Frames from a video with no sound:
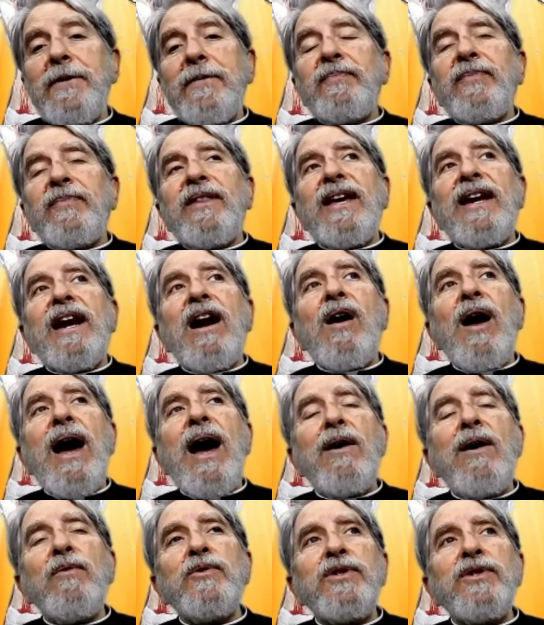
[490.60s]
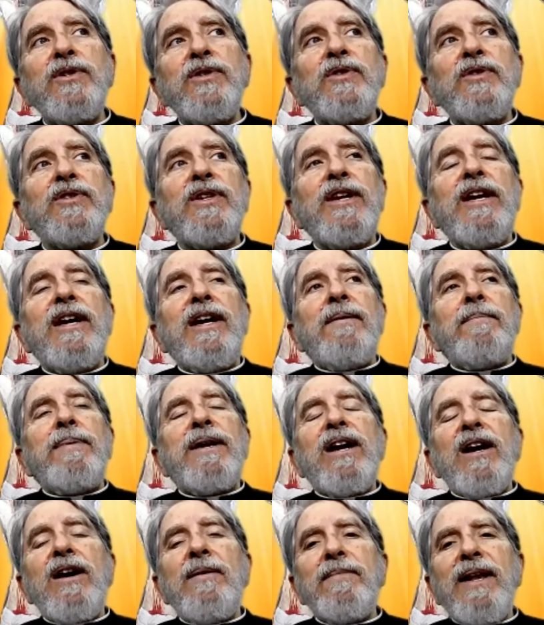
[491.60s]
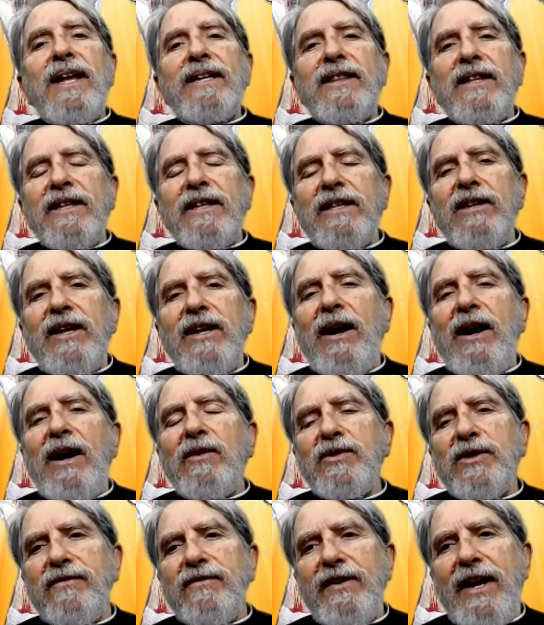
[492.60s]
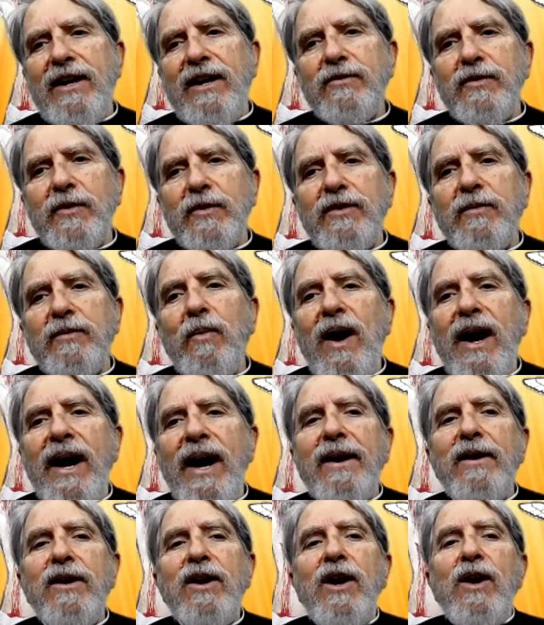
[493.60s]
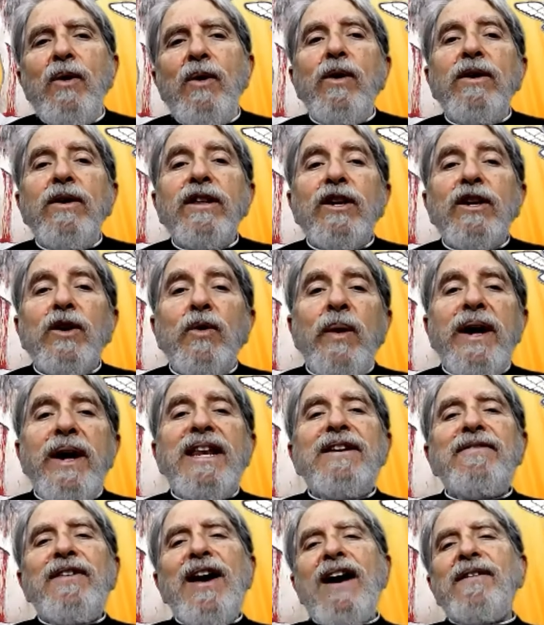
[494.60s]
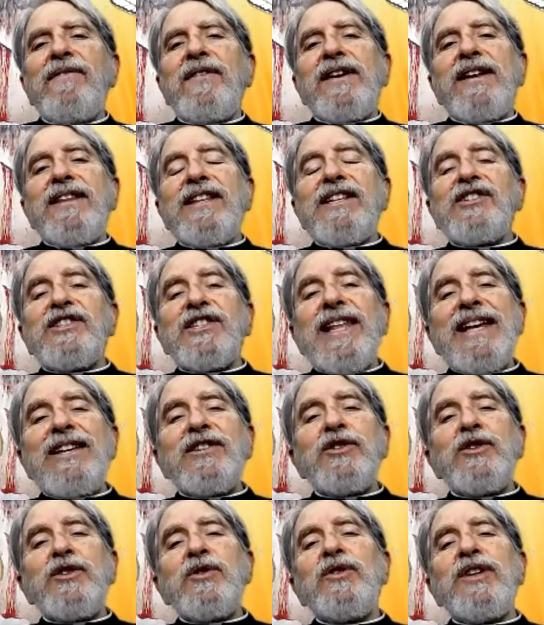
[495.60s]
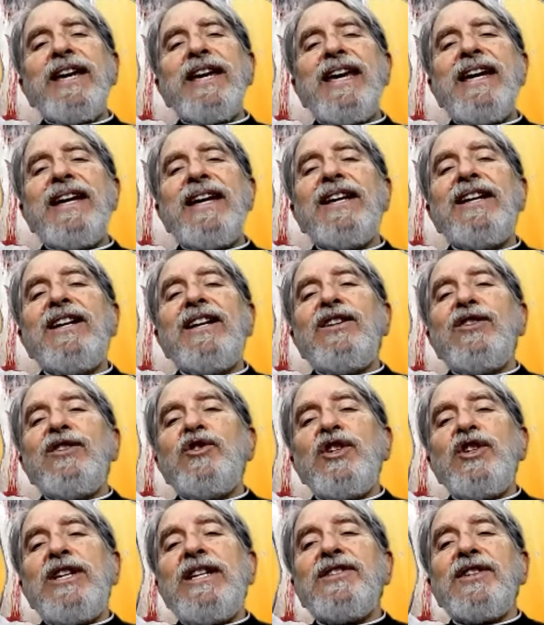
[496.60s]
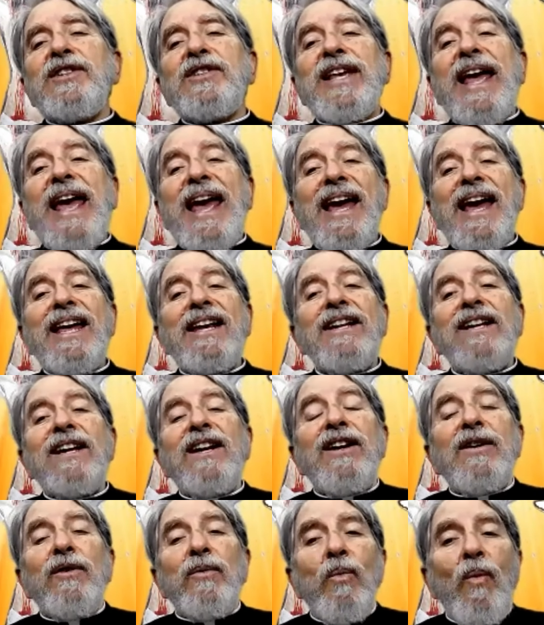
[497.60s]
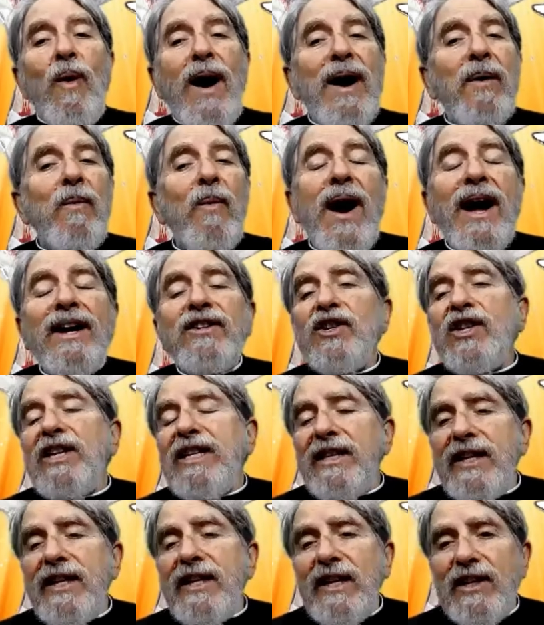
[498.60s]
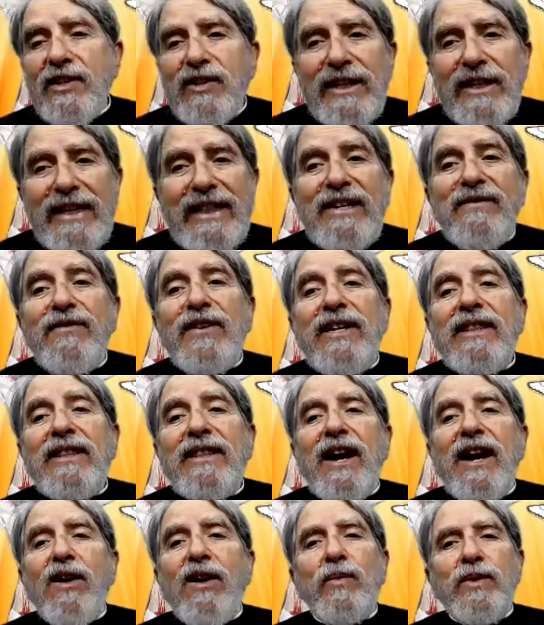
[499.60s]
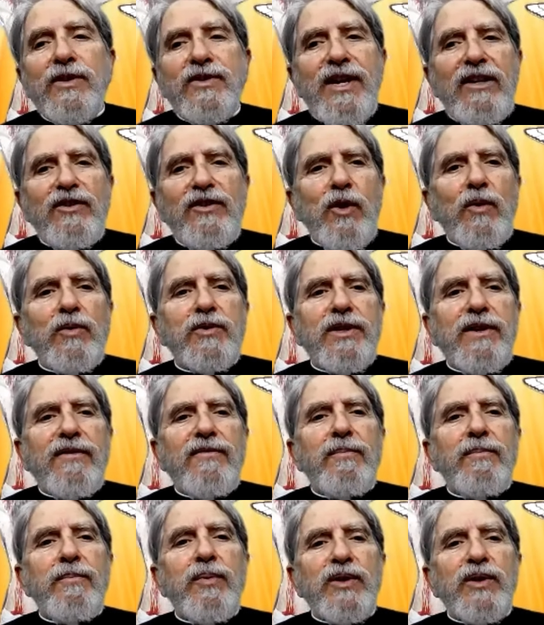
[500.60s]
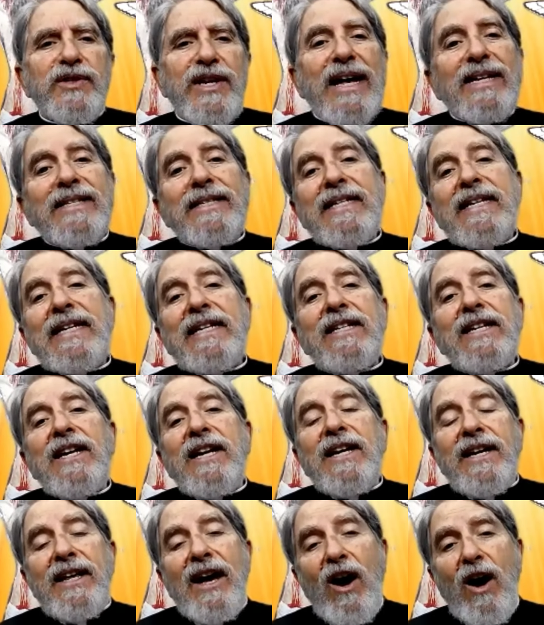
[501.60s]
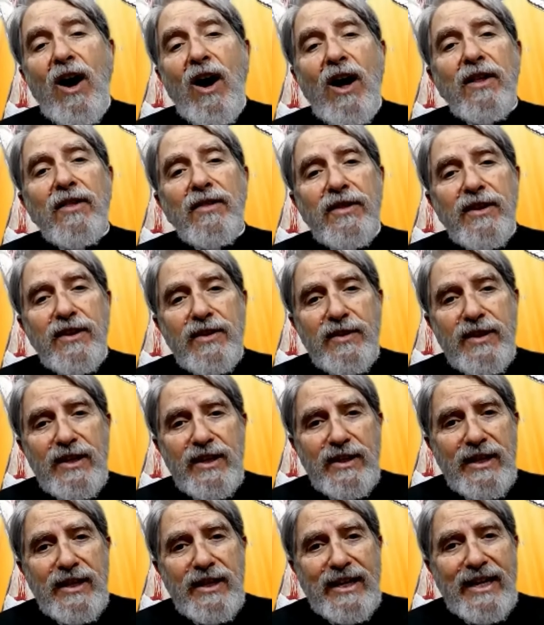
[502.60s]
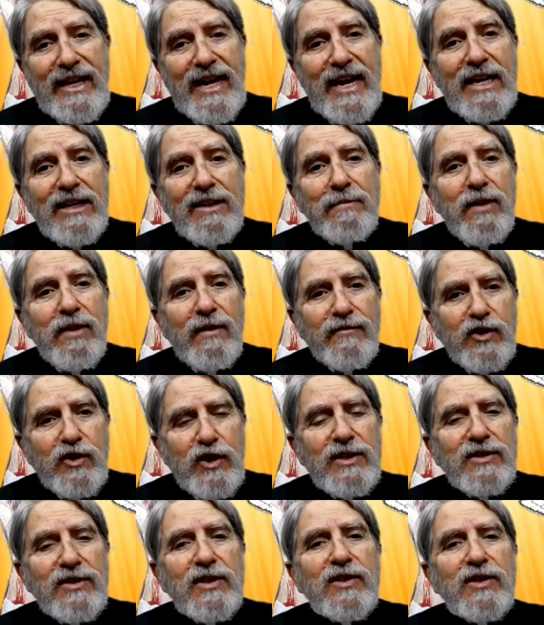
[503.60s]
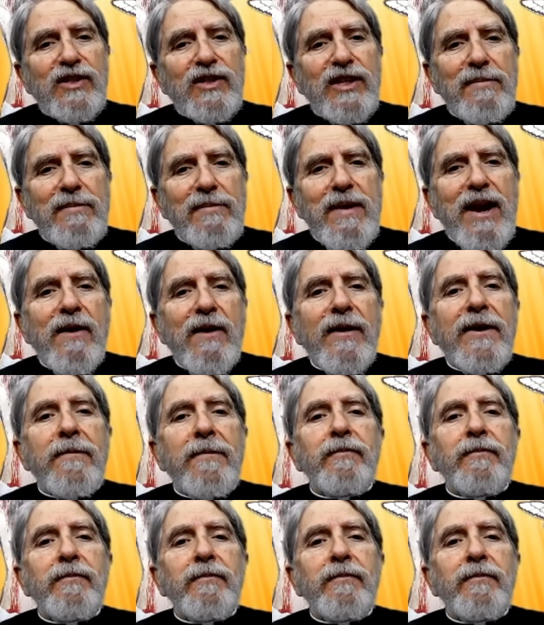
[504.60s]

that our houses become like the little house of Nazareth. Why? Where the queen of heaven and the celestial king Jesus and watching this, living there with St. Joseph, possessing all, the, the, the, kingdom of Jesus and Mary,